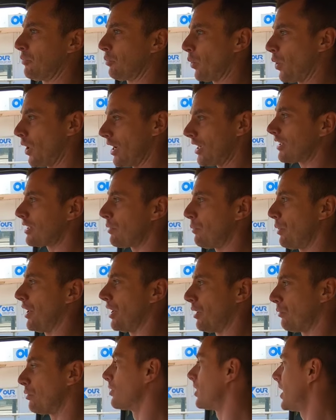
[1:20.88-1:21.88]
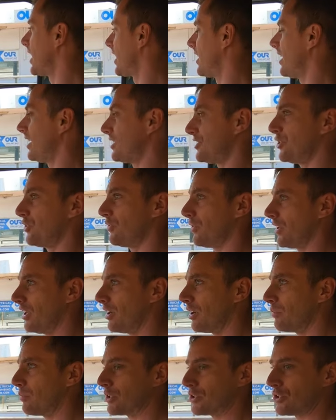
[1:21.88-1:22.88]
quite comparable to like an SUV
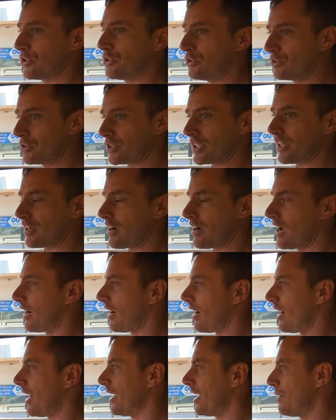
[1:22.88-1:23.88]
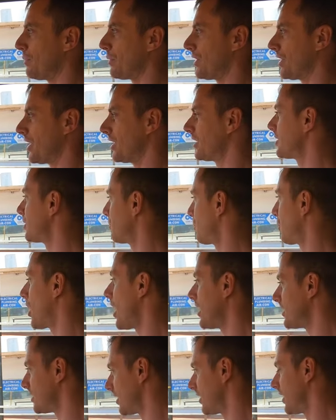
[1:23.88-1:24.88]
almost. You do sit kind of high up in this,
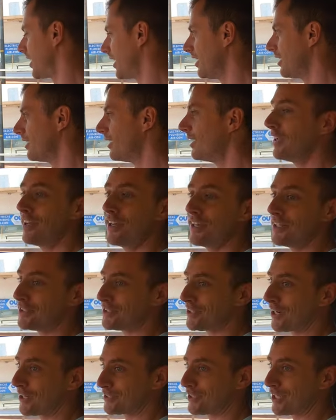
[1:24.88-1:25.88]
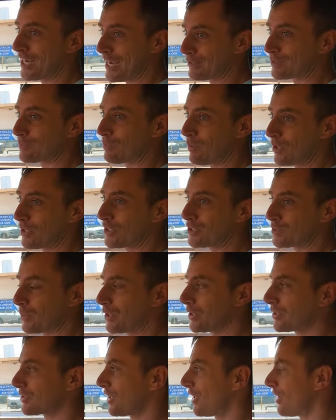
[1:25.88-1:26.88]
surprisingly, judging how small these
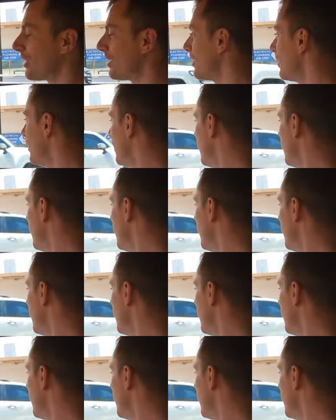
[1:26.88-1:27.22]
wheels are.